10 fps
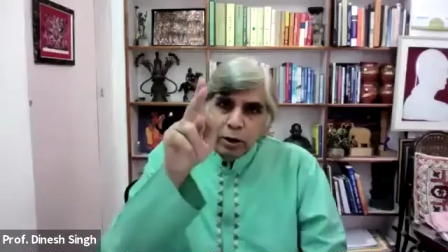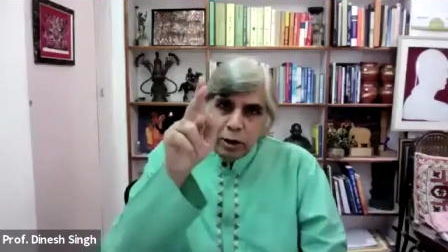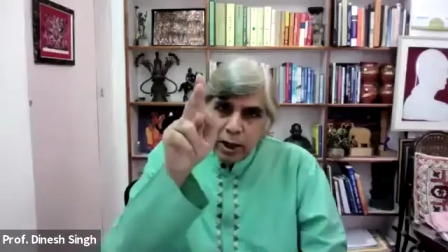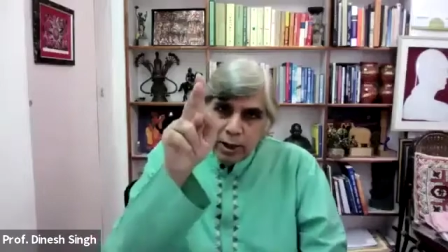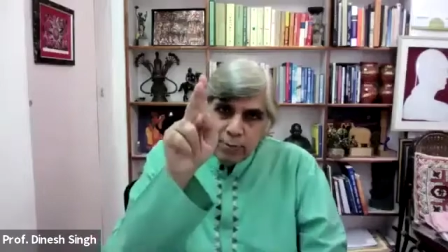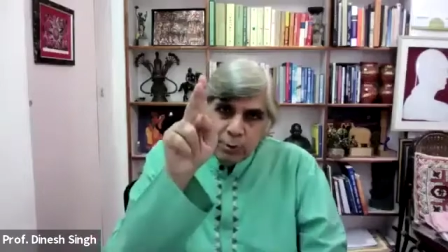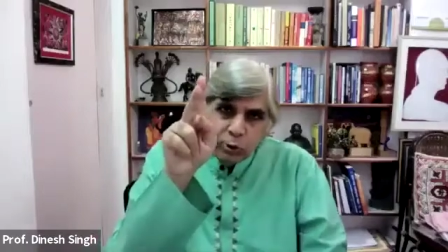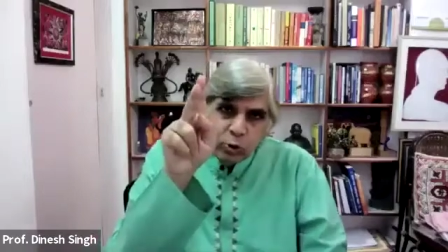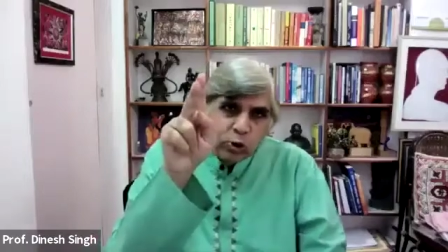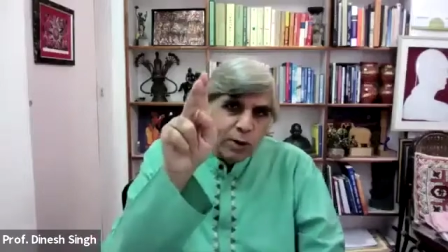Tell them
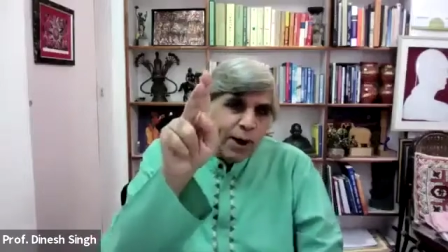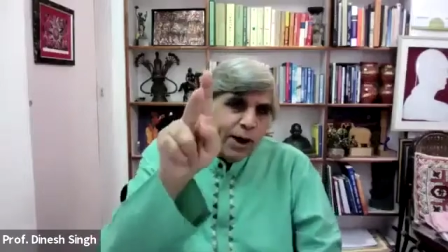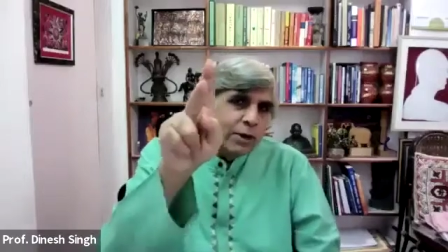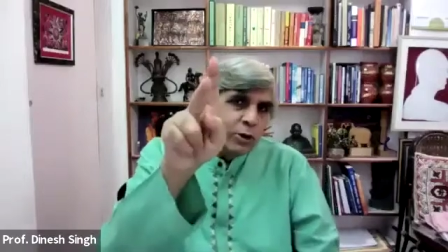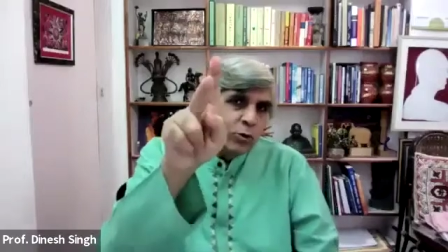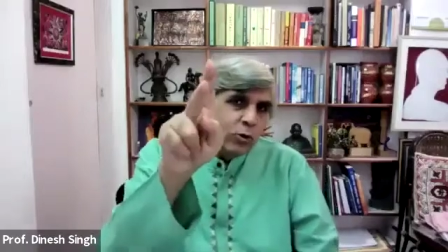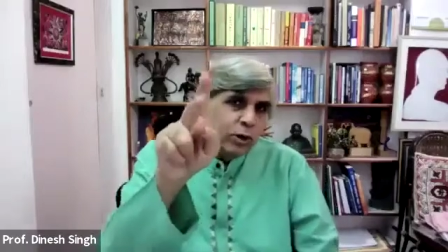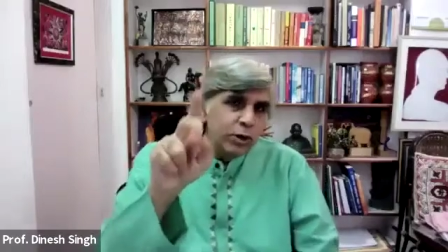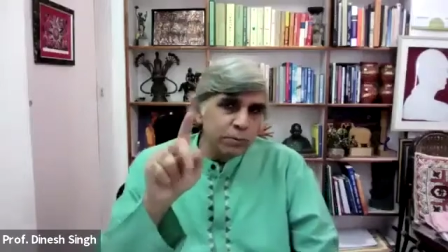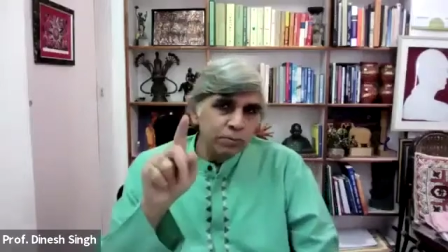two dramatic
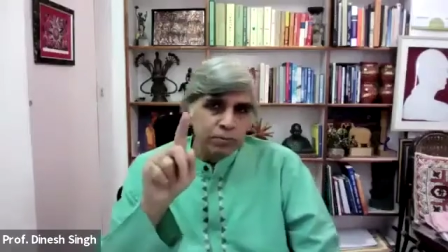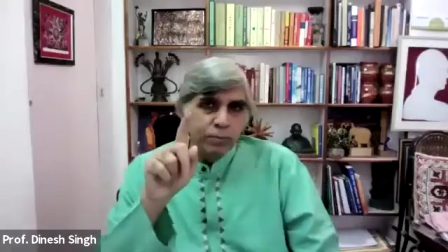stories.